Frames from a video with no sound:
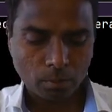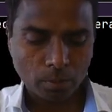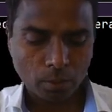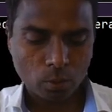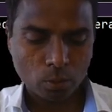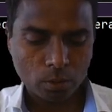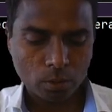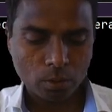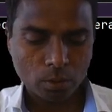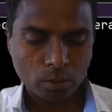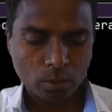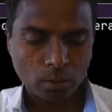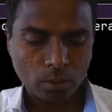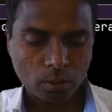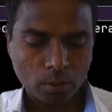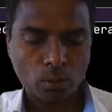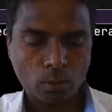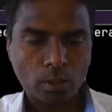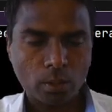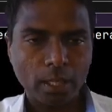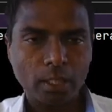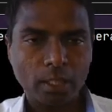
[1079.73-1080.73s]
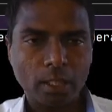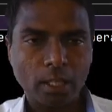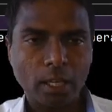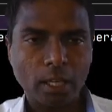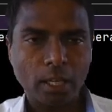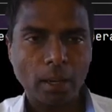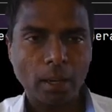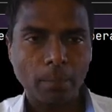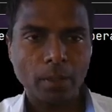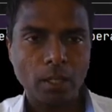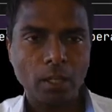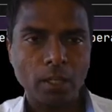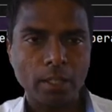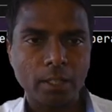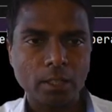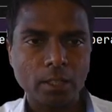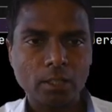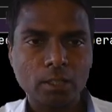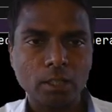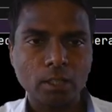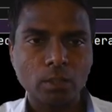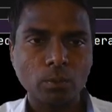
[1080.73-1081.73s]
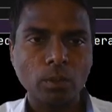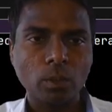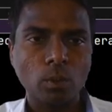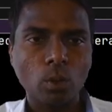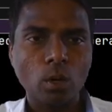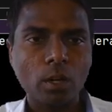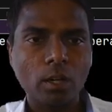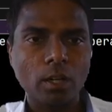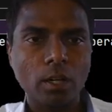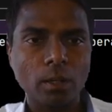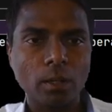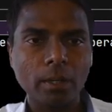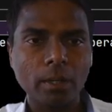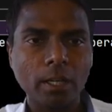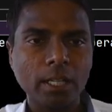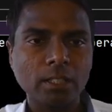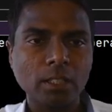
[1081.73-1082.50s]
because if you will write in capital letters it will not remain as a